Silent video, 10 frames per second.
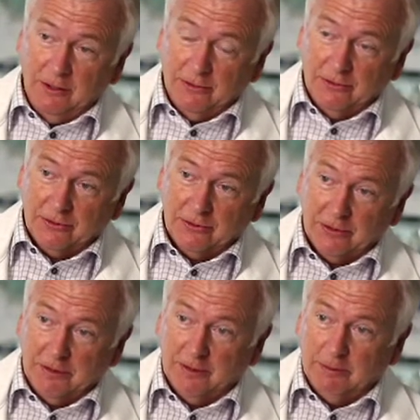Why are
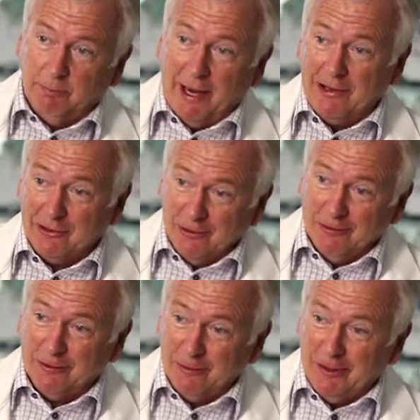we spending this
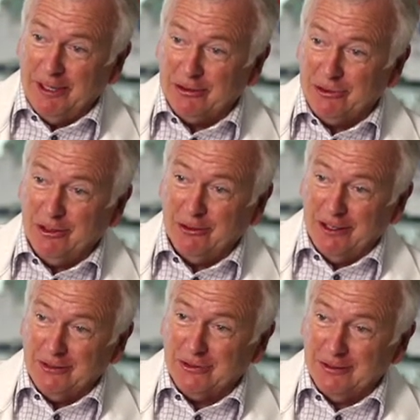money, handing
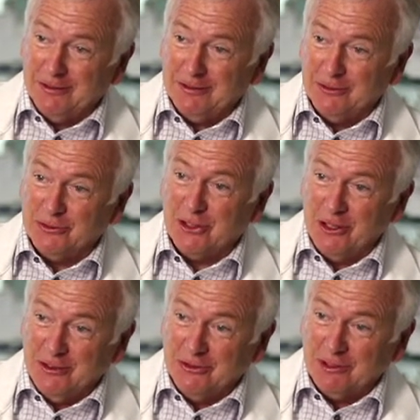over control for a
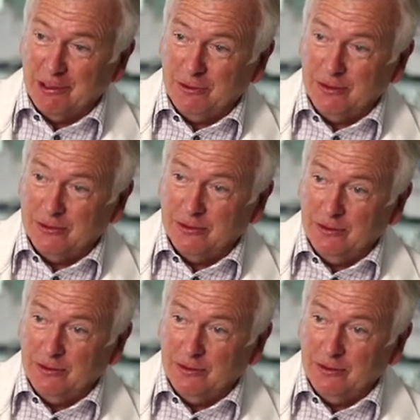start, and spending this